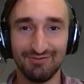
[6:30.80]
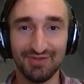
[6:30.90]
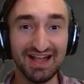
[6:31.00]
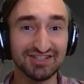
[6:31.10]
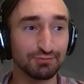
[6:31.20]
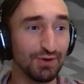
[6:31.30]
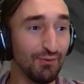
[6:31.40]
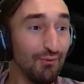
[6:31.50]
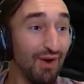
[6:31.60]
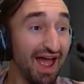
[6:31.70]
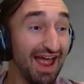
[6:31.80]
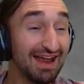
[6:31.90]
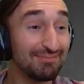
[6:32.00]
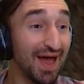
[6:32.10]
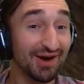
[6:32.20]
Well, that just went
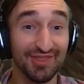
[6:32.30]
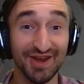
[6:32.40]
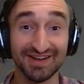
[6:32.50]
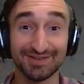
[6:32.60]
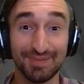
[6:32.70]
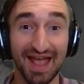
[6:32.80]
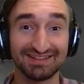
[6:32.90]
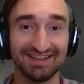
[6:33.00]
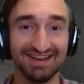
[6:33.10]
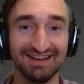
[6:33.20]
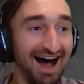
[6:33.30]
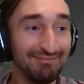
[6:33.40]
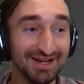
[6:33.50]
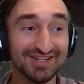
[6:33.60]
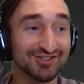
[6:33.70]
way better than expected. I
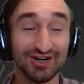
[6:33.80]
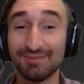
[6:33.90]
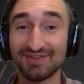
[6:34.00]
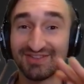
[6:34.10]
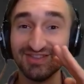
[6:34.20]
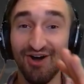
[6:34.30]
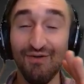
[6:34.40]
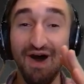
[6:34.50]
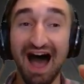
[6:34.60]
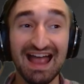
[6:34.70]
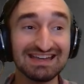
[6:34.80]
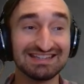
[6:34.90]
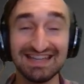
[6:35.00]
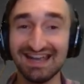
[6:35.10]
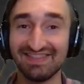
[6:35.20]
mean, he straight up has no
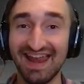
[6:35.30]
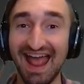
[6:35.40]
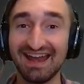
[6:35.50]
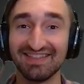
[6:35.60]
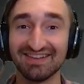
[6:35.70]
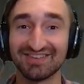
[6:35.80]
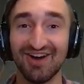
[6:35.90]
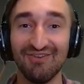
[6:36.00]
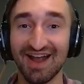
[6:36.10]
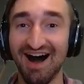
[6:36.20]
idea that anything's going